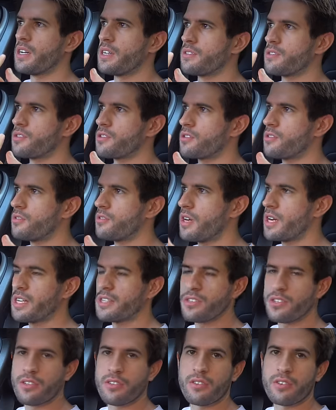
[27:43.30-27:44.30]
And so
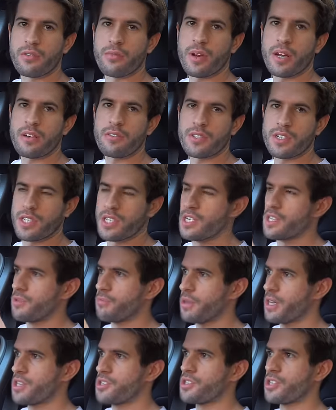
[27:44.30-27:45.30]
as you go around seeing
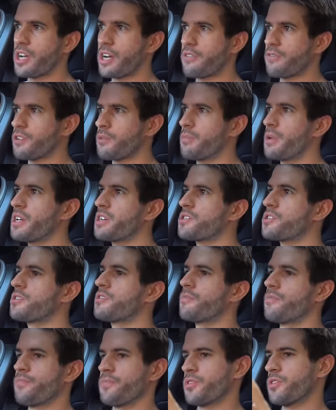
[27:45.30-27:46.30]
patient after
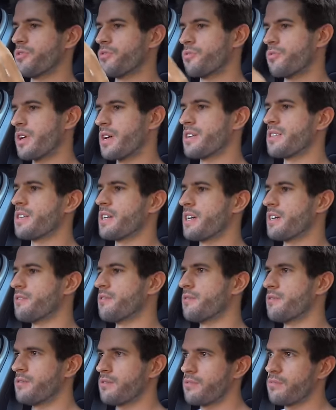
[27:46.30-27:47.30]
patient, you'll write
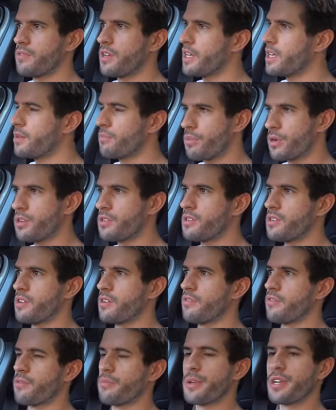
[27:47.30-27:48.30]
down any pertinent
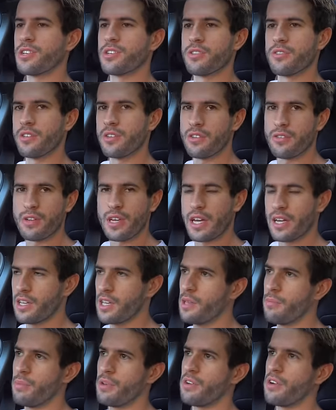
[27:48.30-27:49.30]
information that you can't
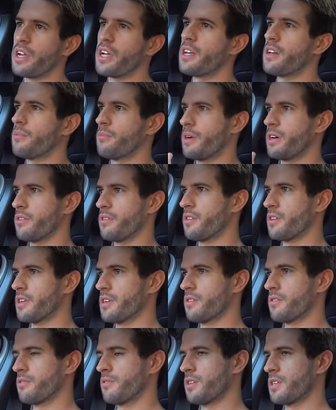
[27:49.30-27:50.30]
keep in your head about
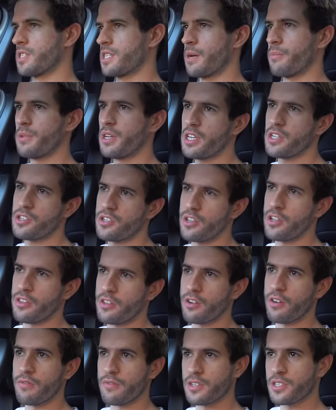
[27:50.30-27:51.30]
the examination and
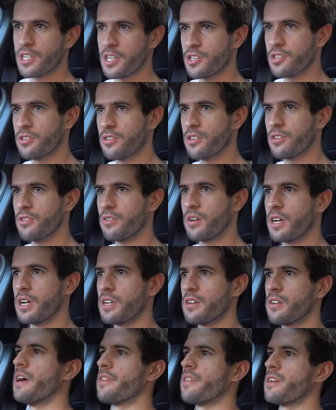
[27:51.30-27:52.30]
the conversation that you
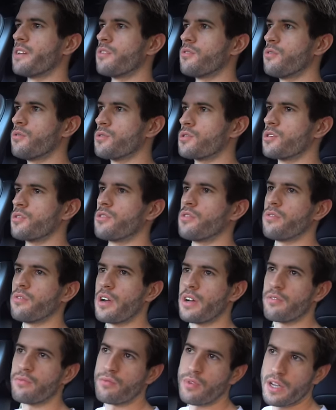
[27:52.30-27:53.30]
had. And then also you
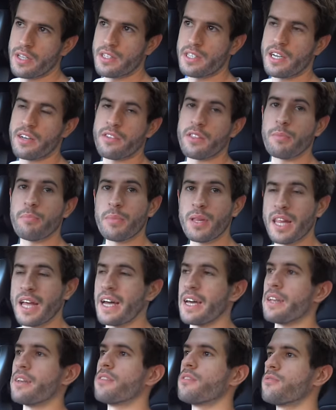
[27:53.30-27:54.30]
write down the
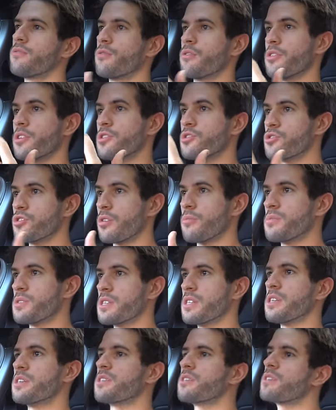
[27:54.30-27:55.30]
plan or the jobs
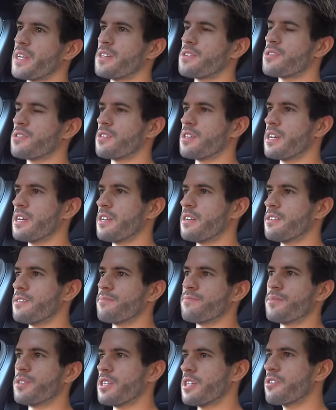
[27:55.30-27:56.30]
list. And so then
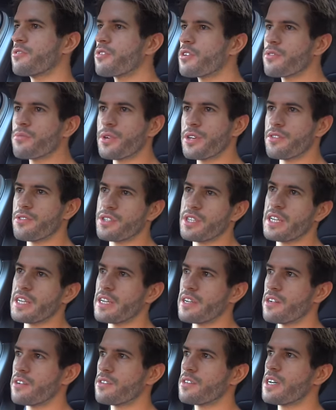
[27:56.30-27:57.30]
later on when you're sitting
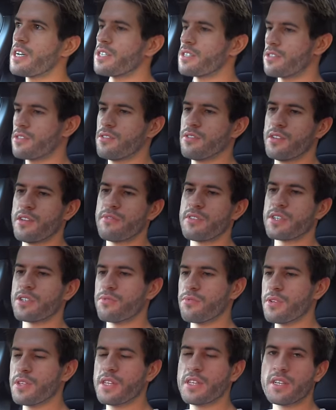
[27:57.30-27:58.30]
at your desk, you have this
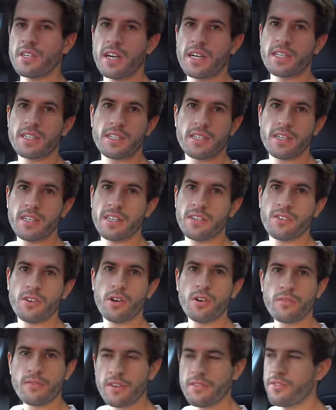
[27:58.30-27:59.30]
really nice, neat
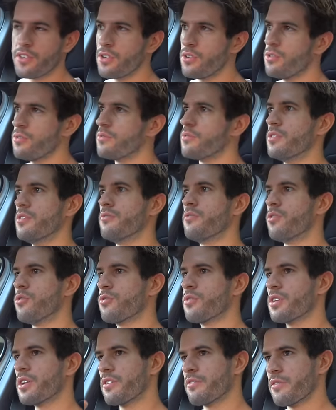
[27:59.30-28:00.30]
overview of
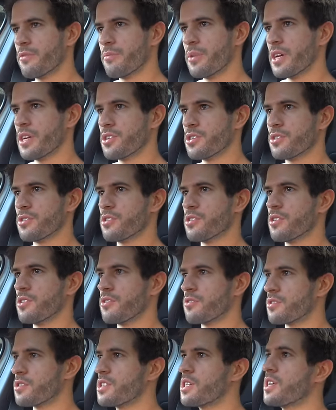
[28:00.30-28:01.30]
all the different patients that
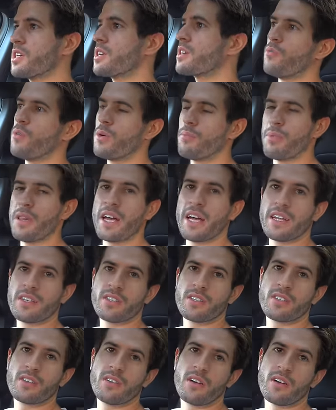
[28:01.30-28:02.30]
you're seeing, what
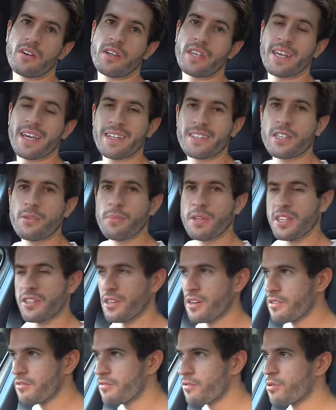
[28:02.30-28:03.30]
plans are yet to be
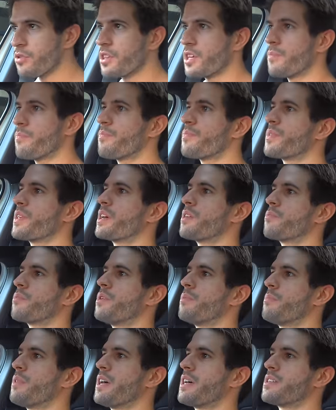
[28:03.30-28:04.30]
done for them and
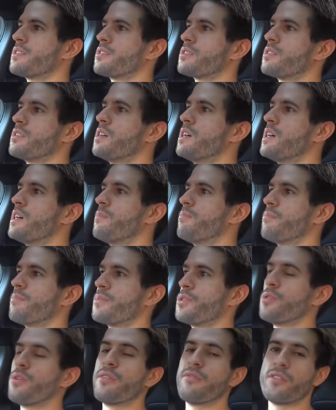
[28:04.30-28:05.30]
what plans um,
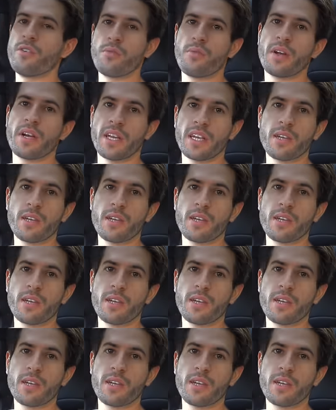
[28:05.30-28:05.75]
you have already